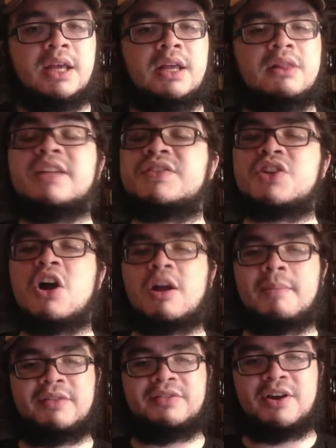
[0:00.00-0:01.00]
Let's talk
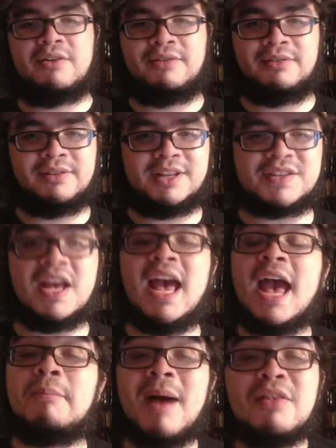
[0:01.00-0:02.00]
about, though.
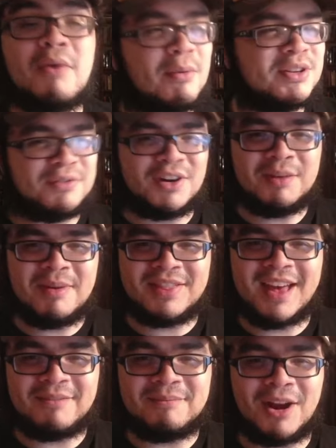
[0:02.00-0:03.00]
And by the way, what's funny about
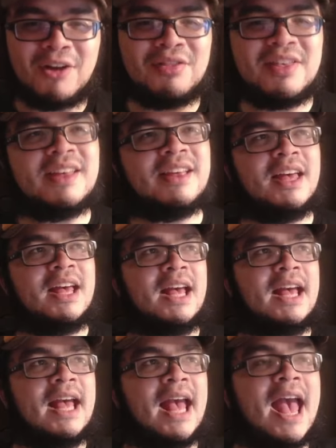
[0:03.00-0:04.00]
that Merrill thing,
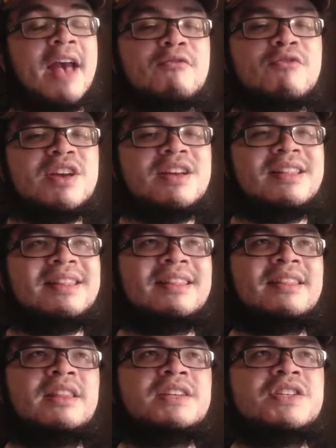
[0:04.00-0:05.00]

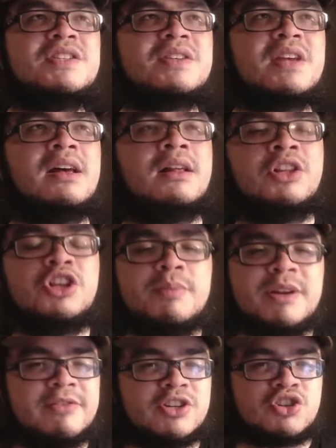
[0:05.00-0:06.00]
this is a little
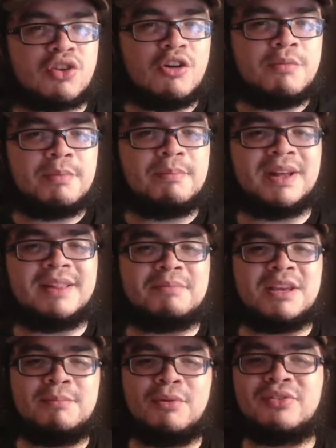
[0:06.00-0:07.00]
bit of a trope, but
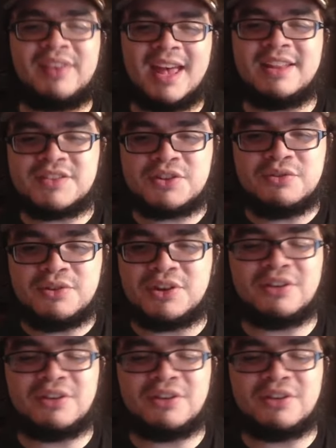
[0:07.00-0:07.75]
people tend to, you